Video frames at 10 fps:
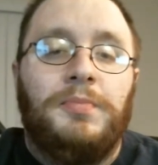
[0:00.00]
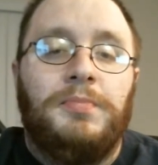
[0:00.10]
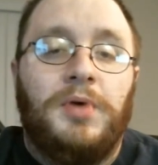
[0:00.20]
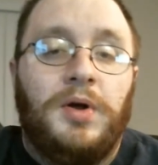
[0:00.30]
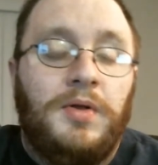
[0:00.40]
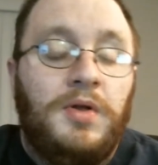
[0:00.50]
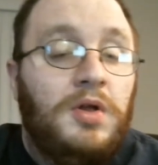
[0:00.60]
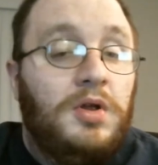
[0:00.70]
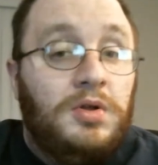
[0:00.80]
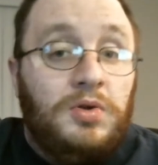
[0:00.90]
But
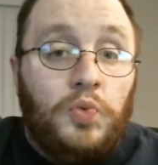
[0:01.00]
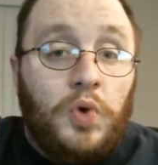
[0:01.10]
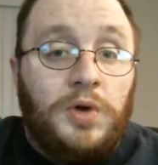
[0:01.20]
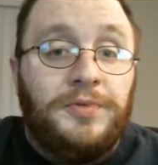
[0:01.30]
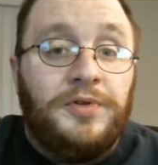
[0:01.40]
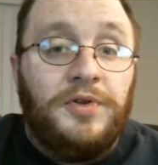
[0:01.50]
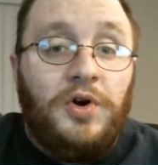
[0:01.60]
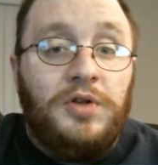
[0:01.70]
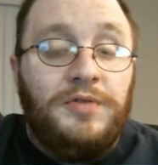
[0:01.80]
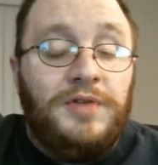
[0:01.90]
welcome to the
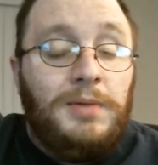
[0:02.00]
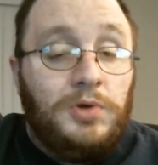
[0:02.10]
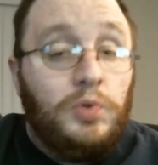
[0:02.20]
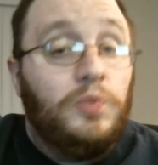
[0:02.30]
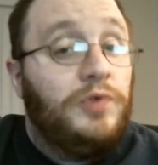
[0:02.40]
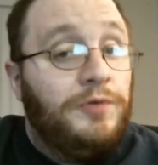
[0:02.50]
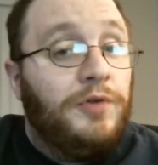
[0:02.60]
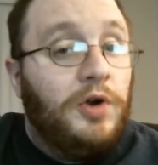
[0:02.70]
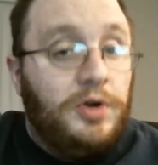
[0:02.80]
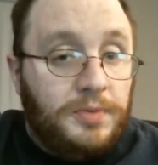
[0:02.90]
Hall of Fame. You've
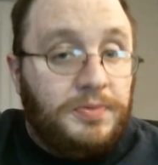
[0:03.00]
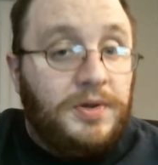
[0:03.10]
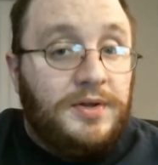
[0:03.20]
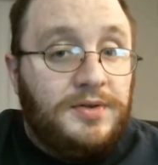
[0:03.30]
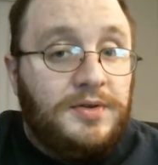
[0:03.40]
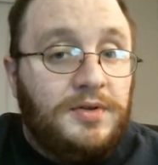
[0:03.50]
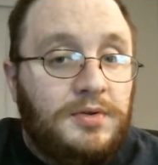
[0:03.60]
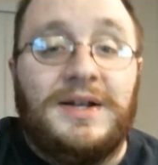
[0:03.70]
earned your place.